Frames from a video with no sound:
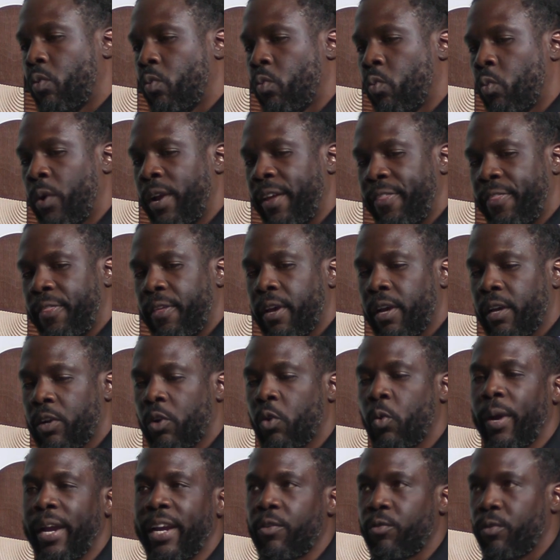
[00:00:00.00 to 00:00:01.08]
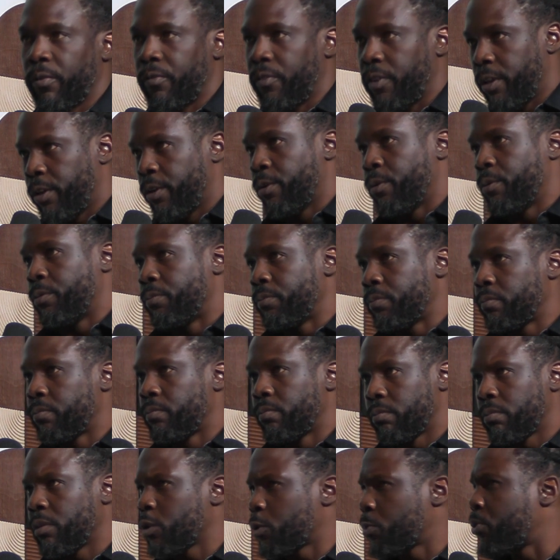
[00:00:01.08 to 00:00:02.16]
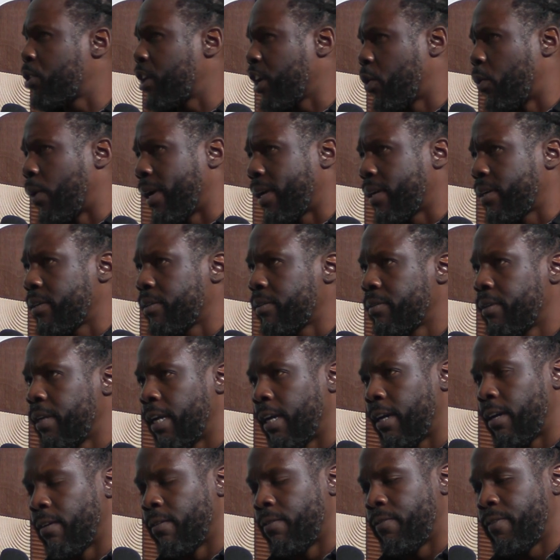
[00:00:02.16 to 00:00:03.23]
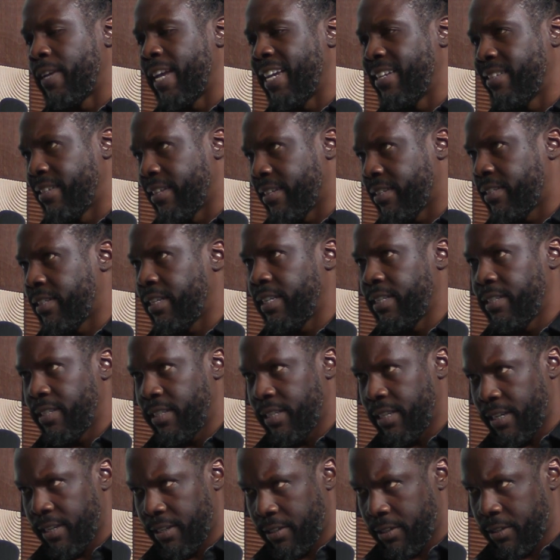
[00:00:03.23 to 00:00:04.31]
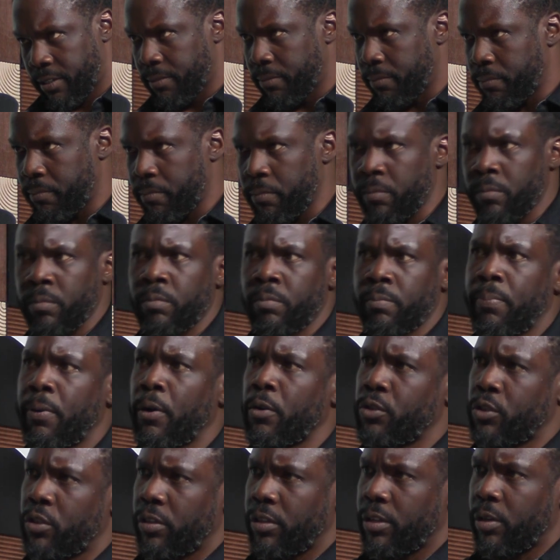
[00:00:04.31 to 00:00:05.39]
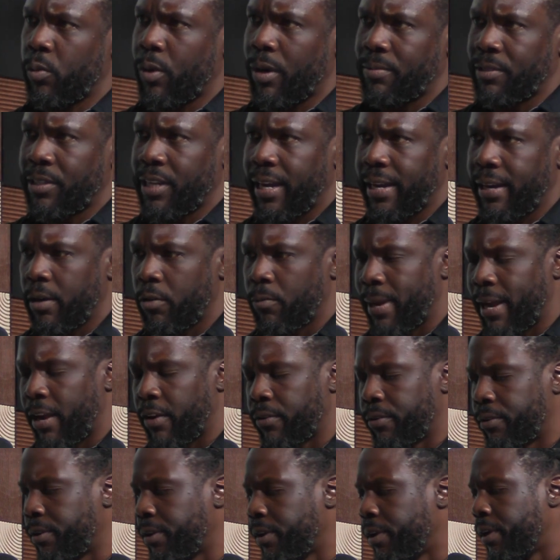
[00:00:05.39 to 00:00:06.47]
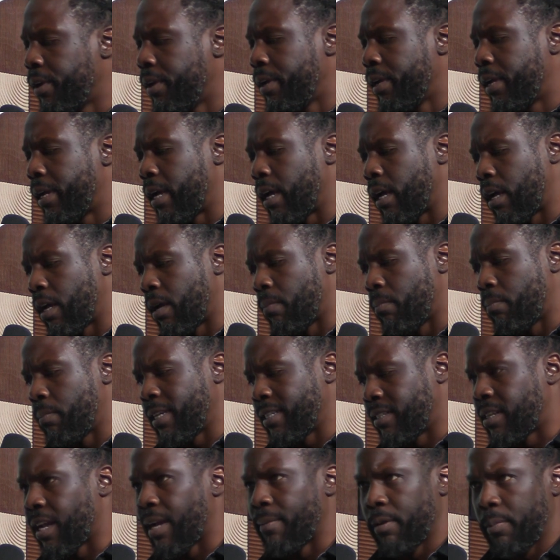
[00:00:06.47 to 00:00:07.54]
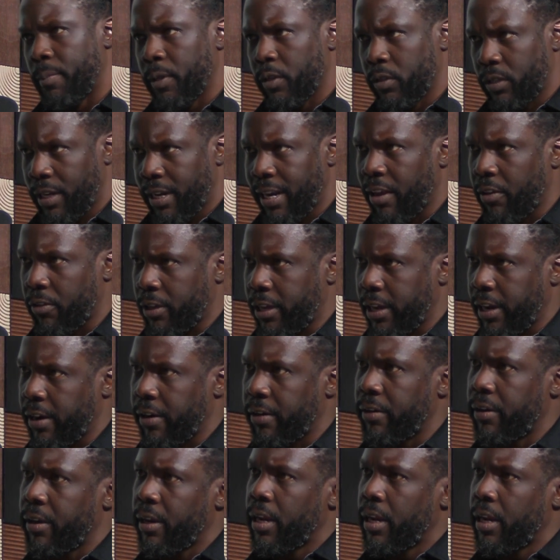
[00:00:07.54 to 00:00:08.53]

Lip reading: with a quick review. It was pretty quick of A16Z's post on their website around it's time to build in healthcare.